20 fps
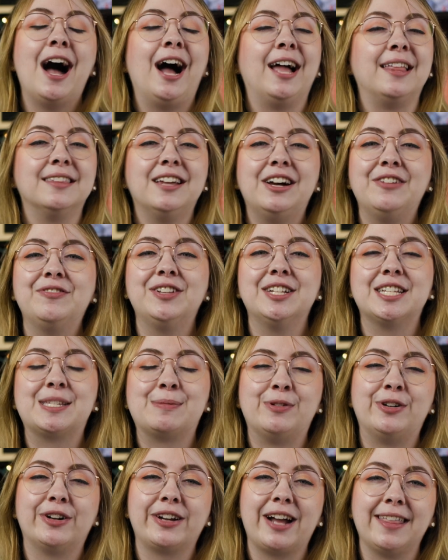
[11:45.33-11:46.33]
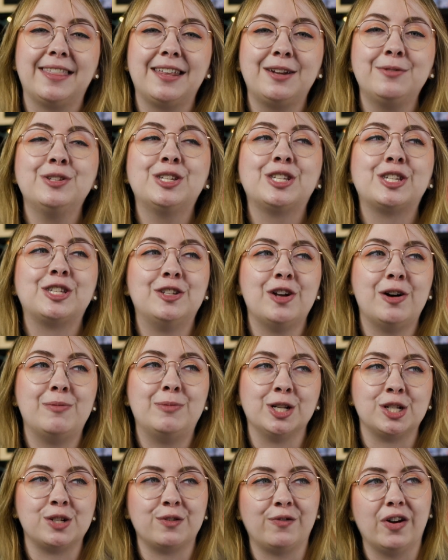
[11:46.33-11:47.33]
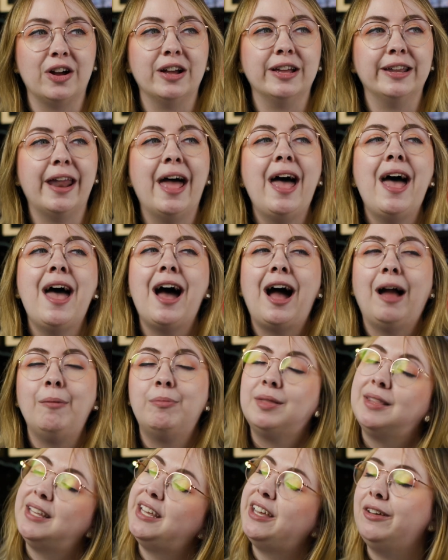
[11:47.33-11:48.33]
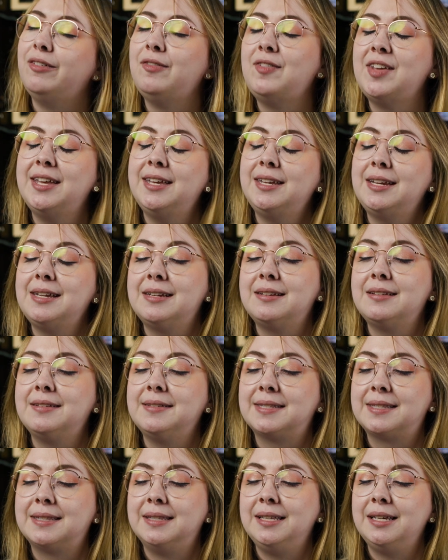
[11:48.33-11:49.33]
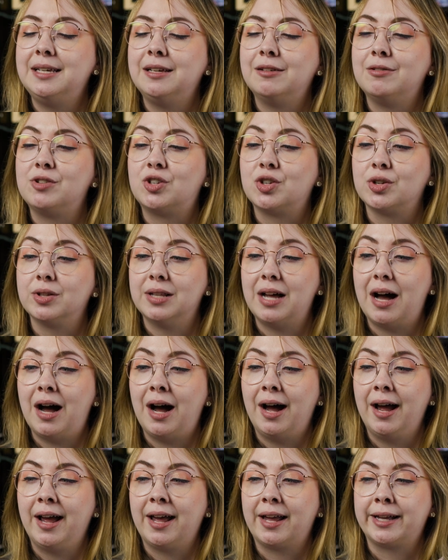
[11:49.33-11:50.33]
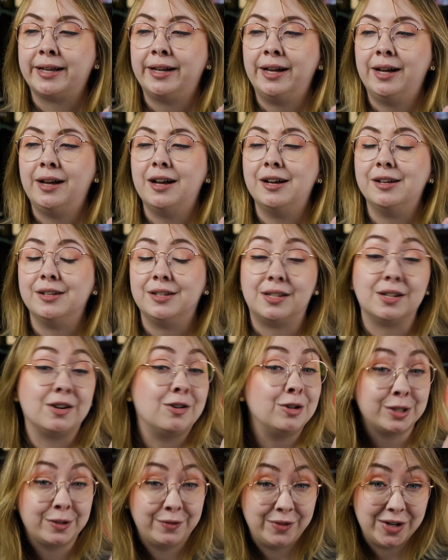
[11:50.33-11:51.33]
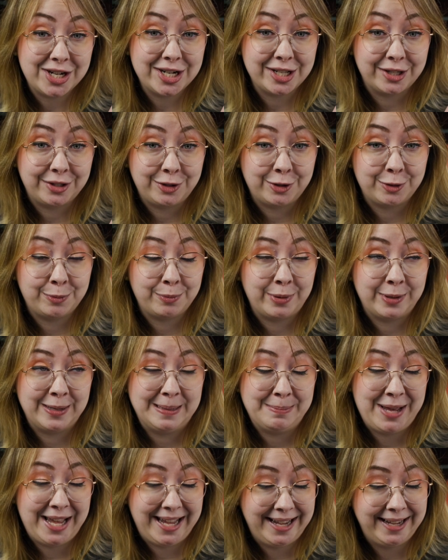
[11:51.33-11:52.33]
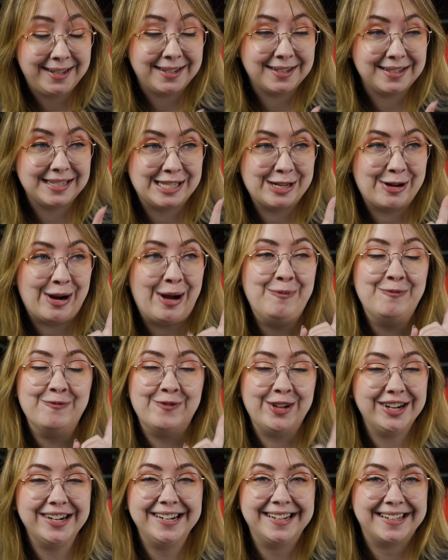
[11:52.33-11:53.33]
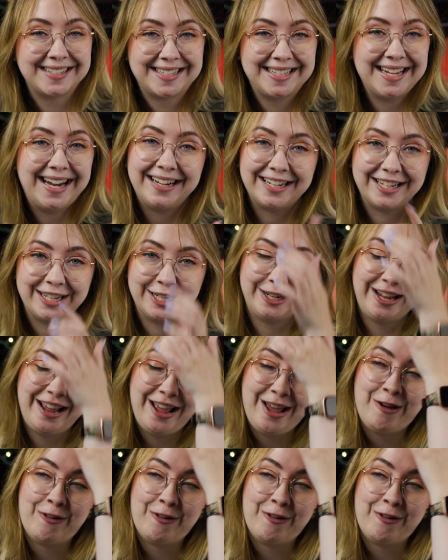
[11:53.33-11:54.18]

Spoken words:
I loved this book. I thought it was so much fun. I believe it is the July adult Fairy Loot pick, so I'm very excited